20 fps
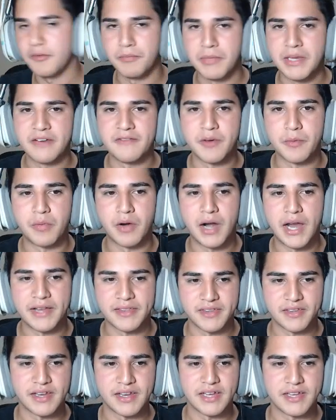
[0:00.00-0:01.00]
bit of a brat
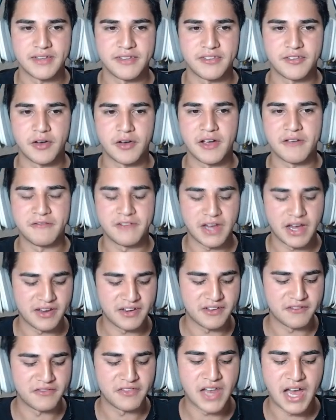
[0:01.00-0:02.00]
today, so I've
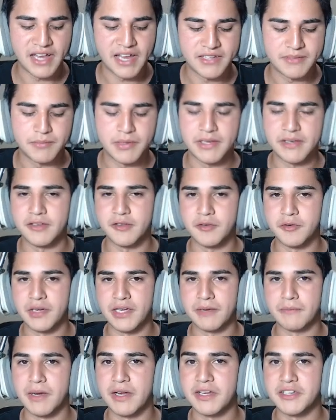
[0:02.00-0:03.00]
kind of not been
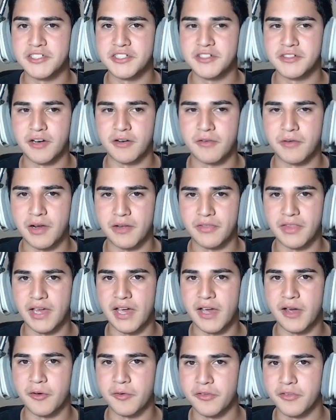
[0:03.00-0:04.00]
doing much around the
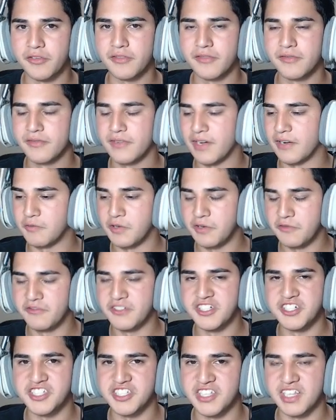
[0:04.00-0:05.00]
house. We
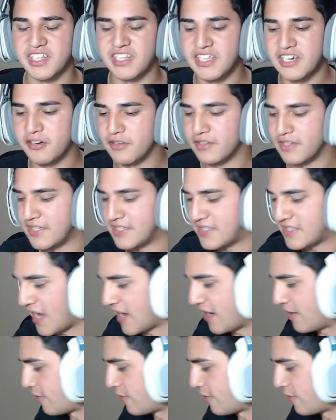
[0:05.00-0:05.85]
just literally sat